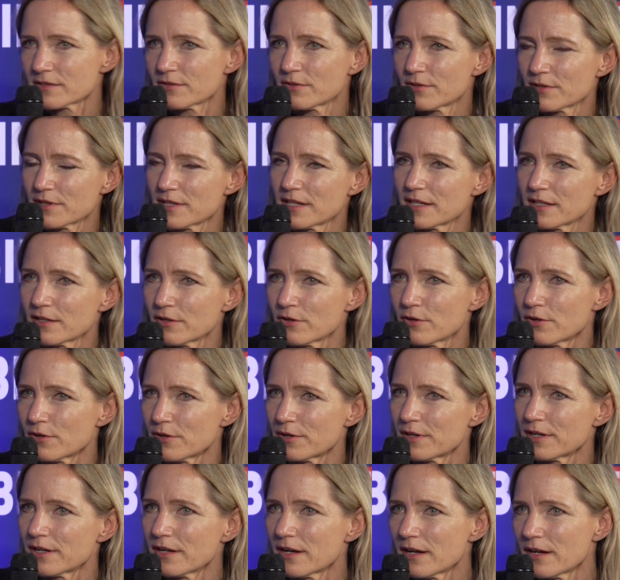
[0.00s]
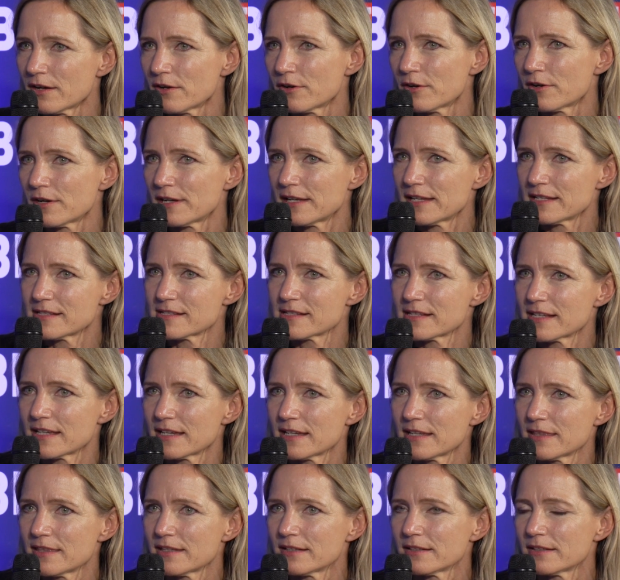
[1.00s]
or there are, let's
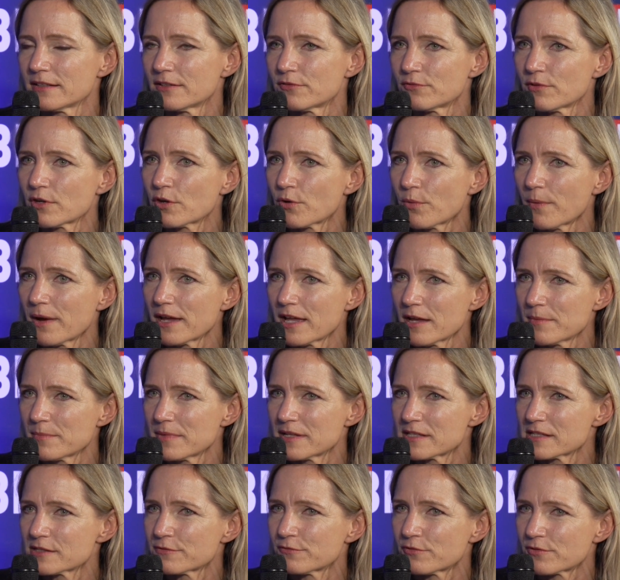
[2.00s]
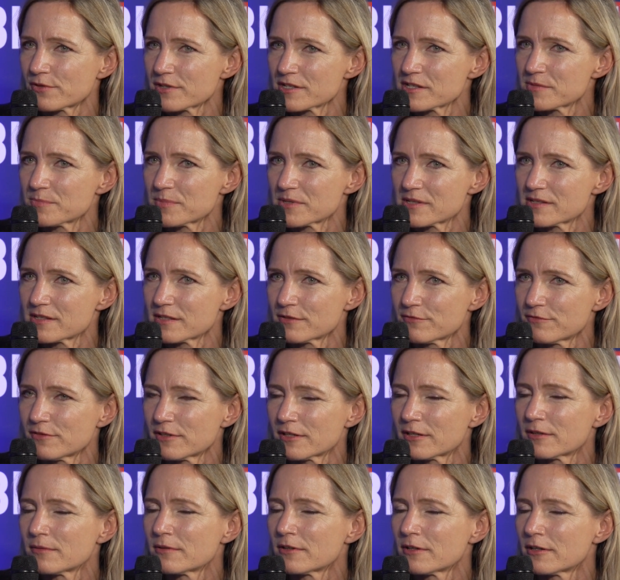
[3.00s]
say, the requirements for a specific